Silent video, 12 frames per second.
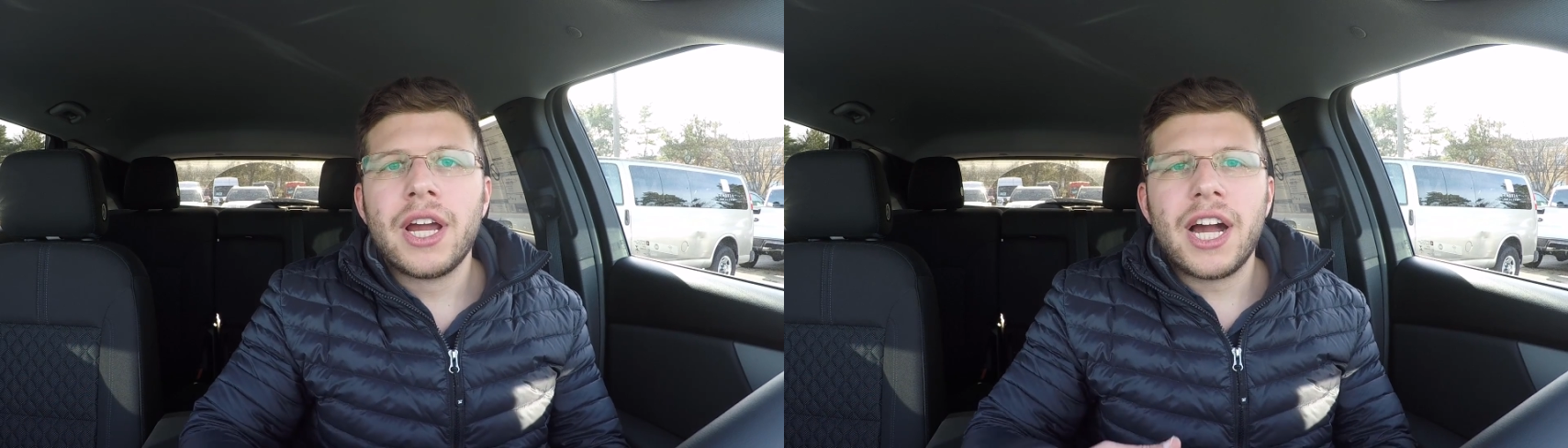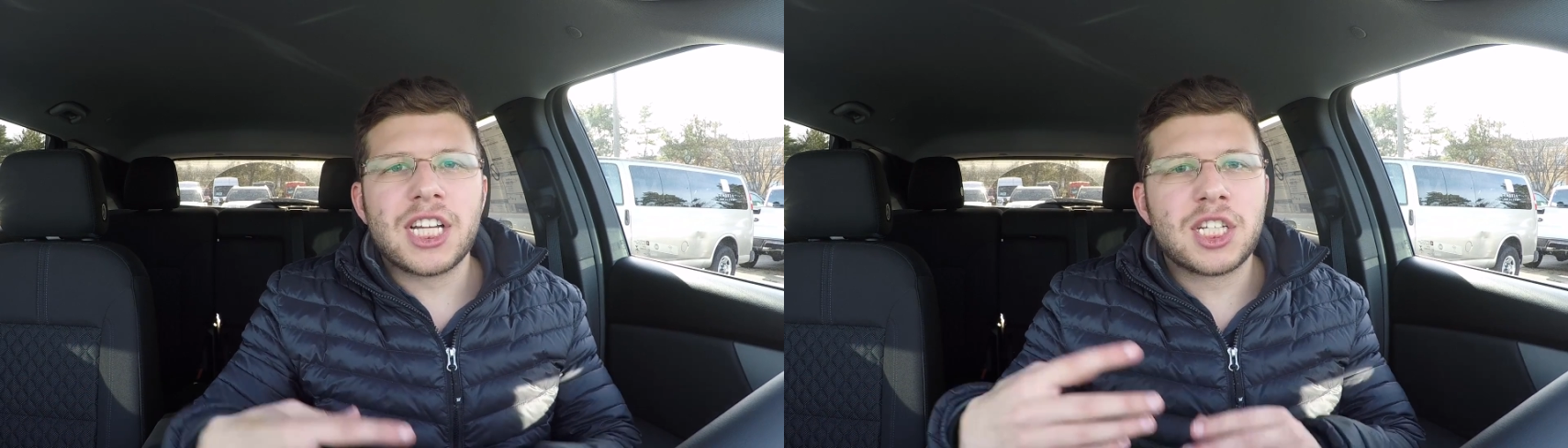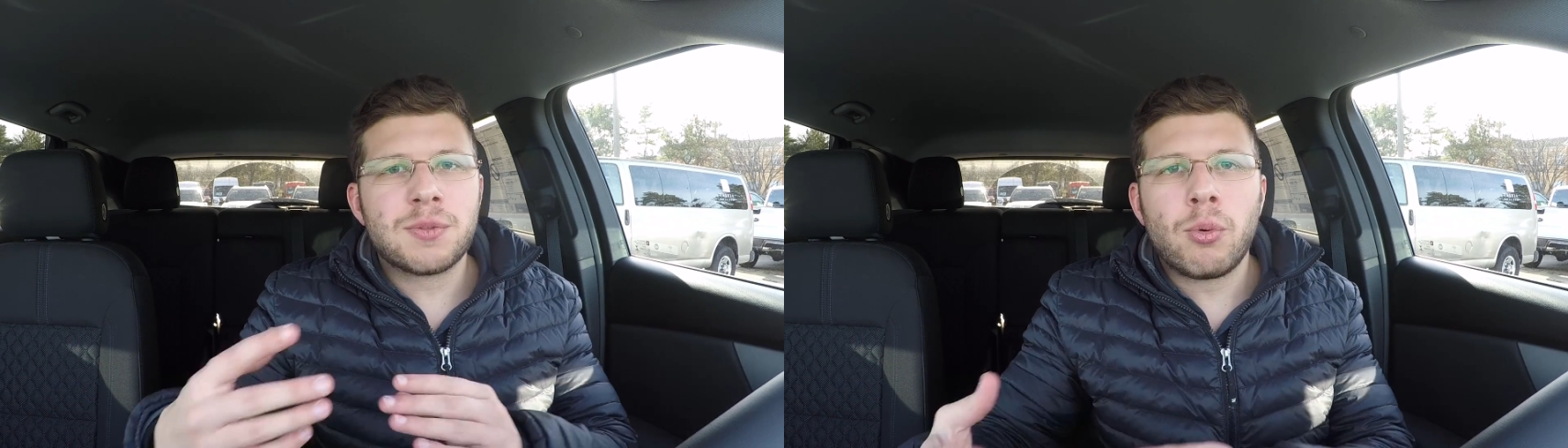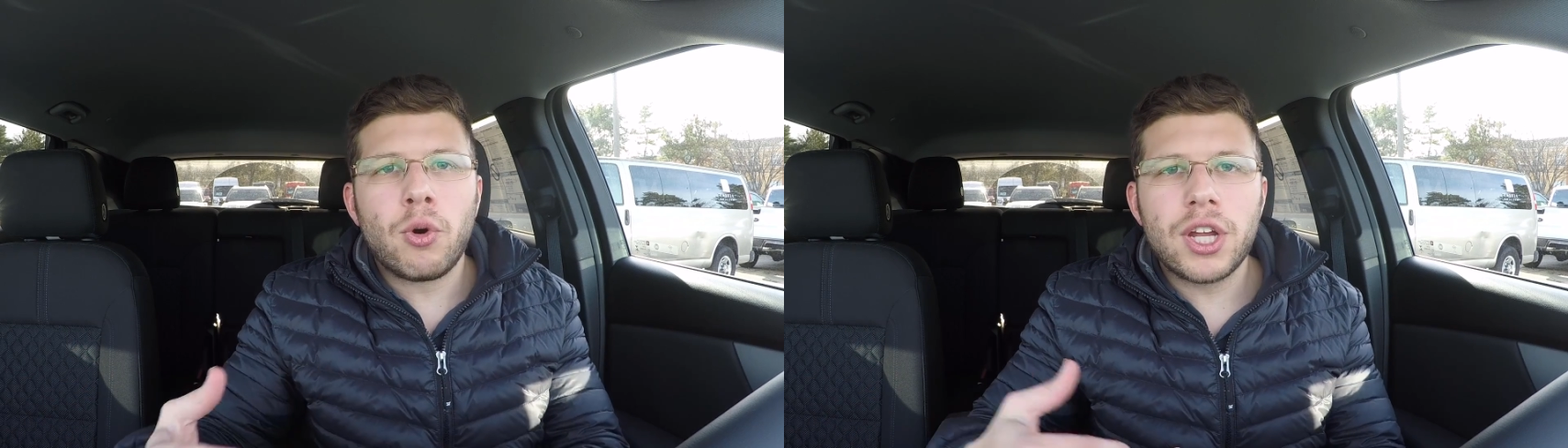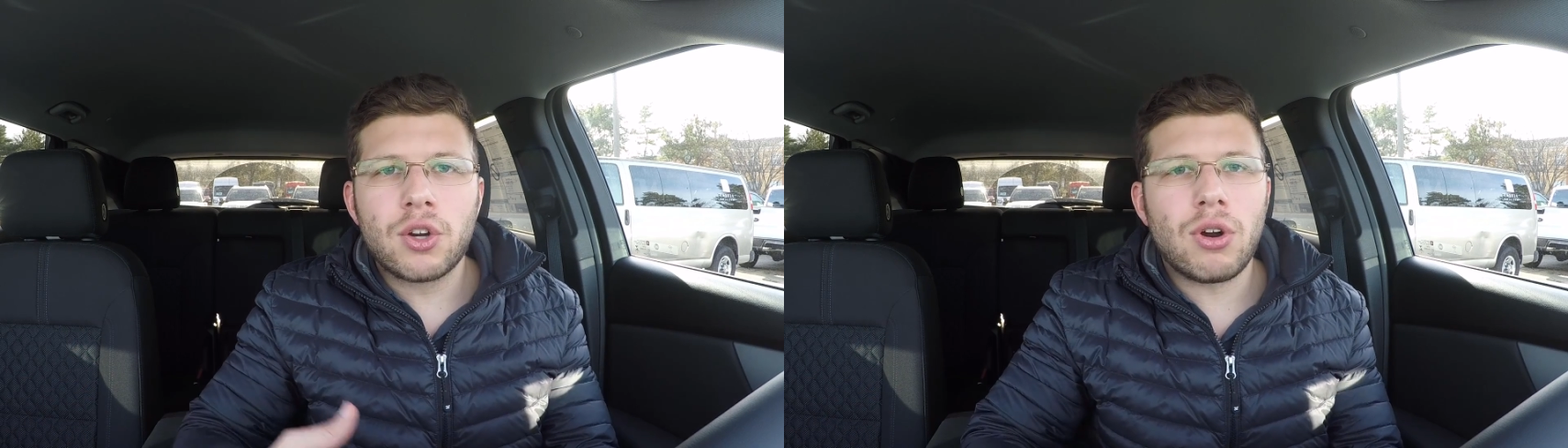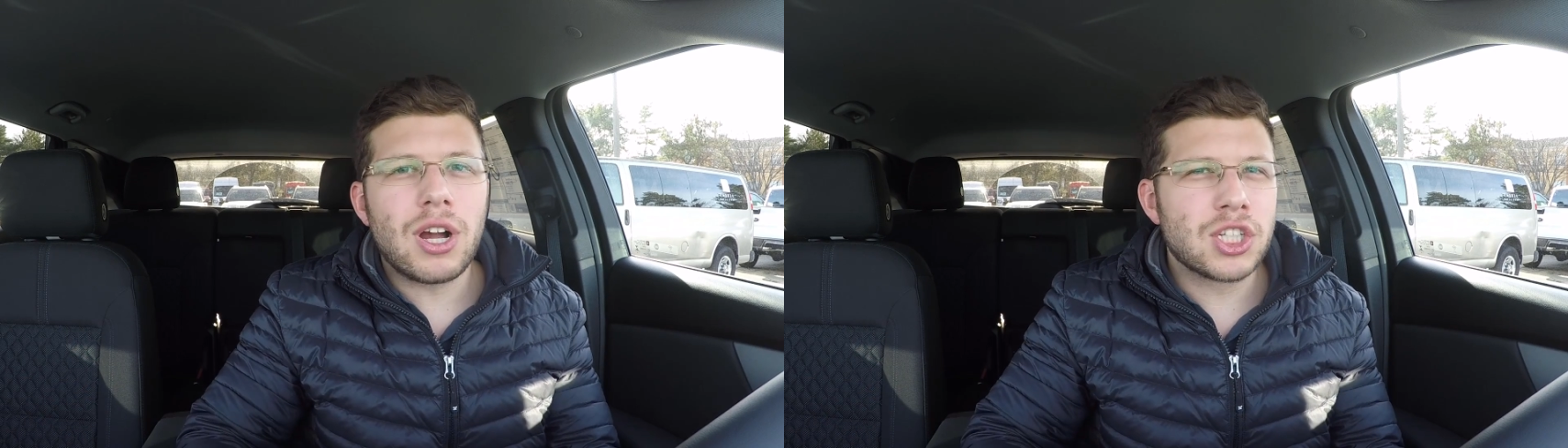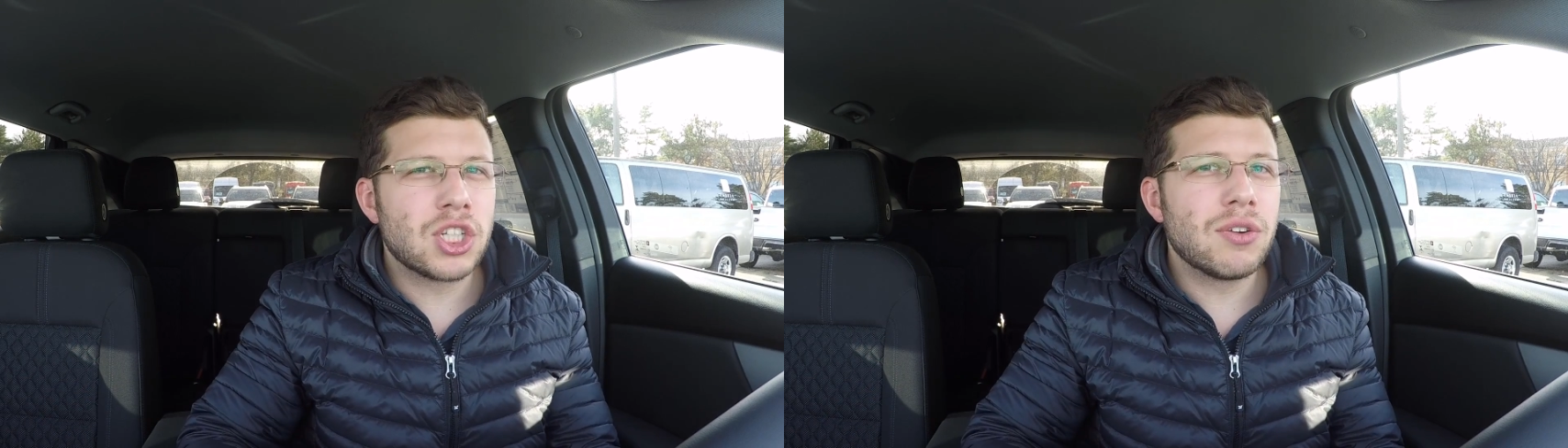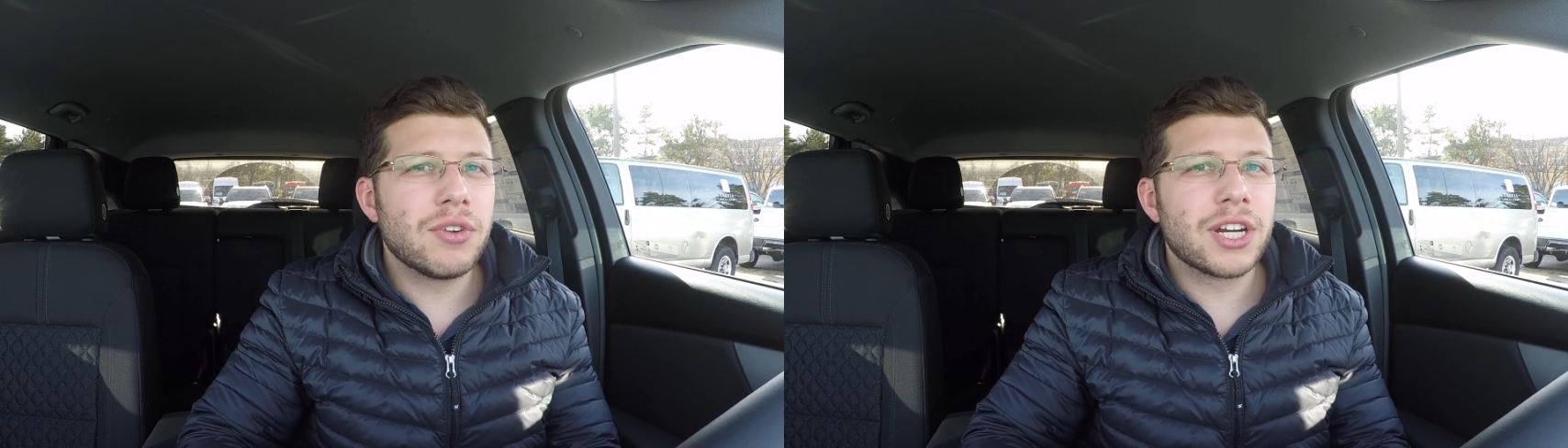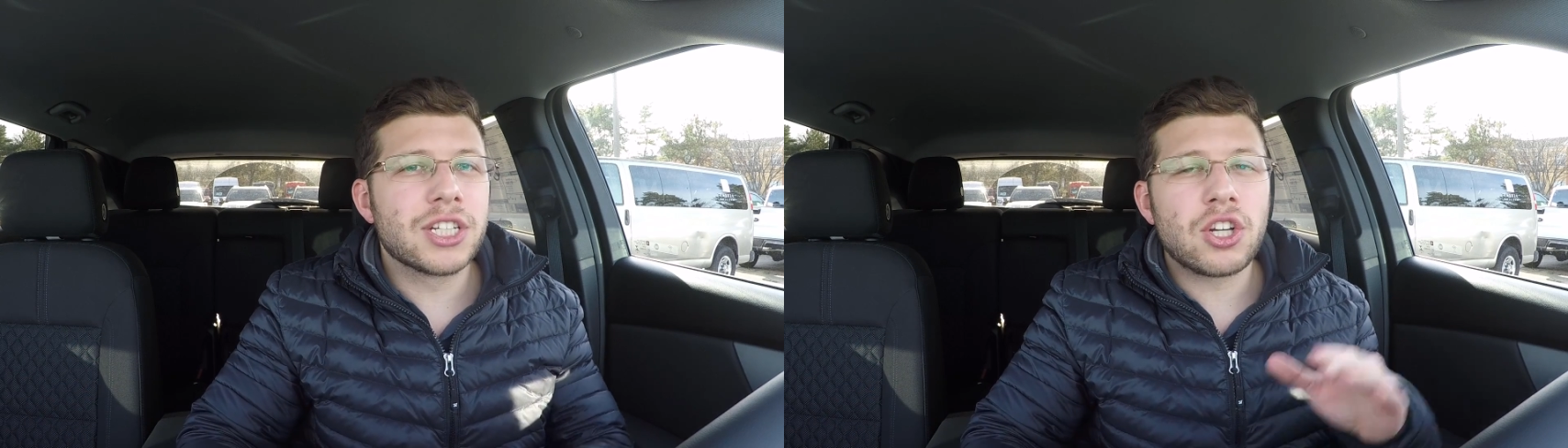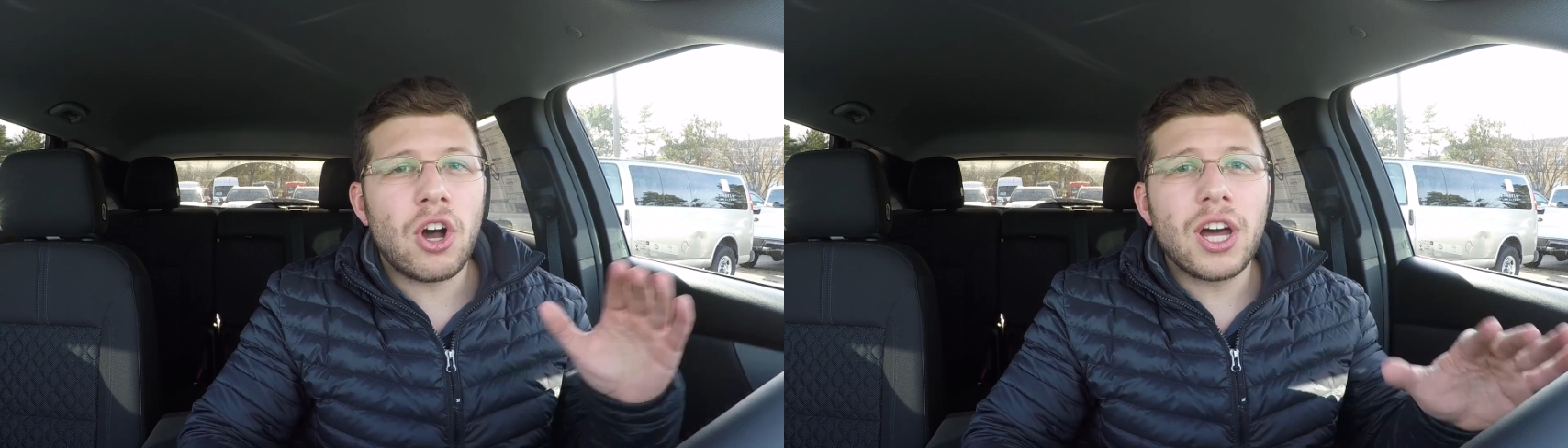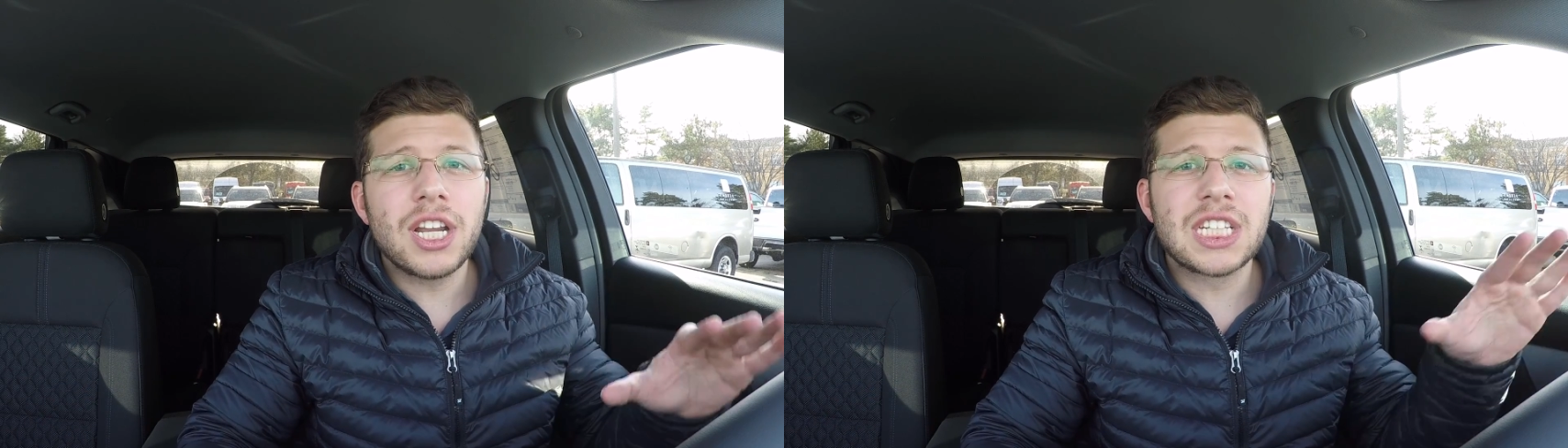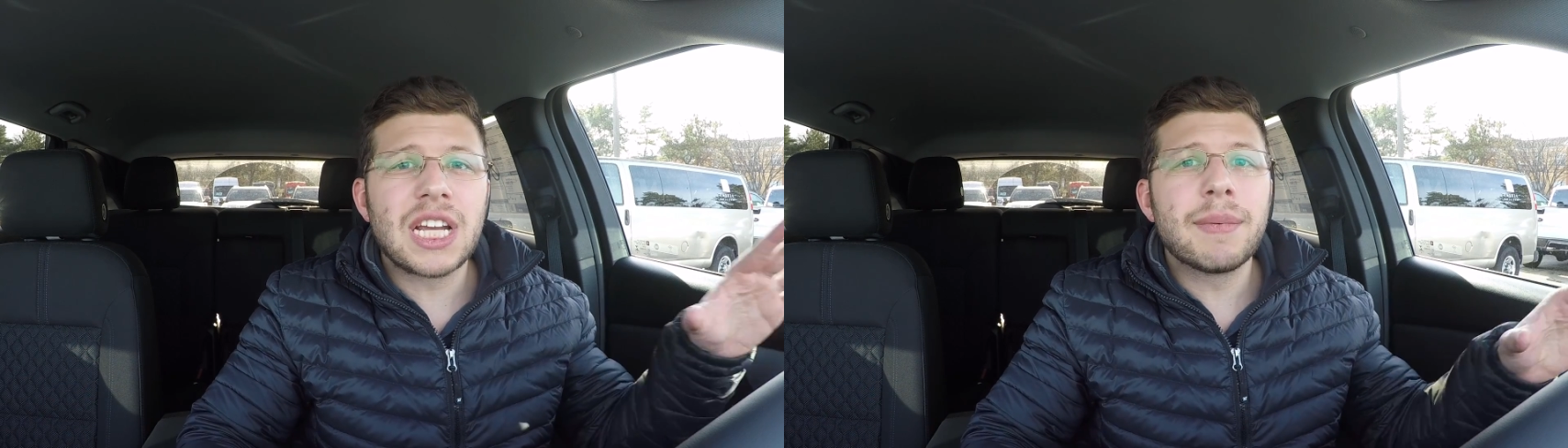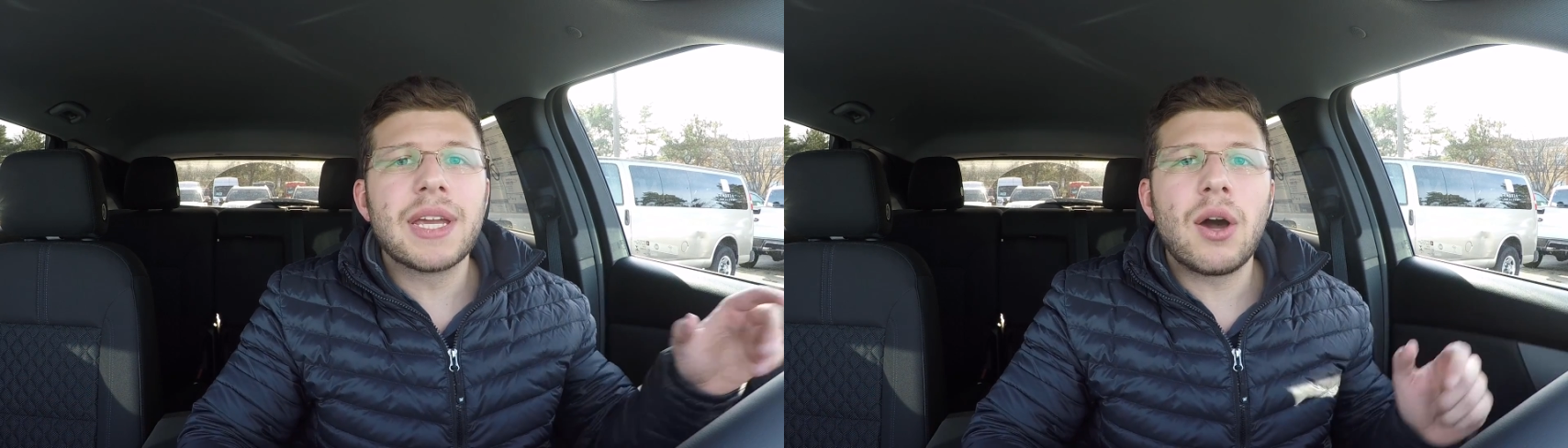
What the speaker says: a sporty crossover because Honda's coming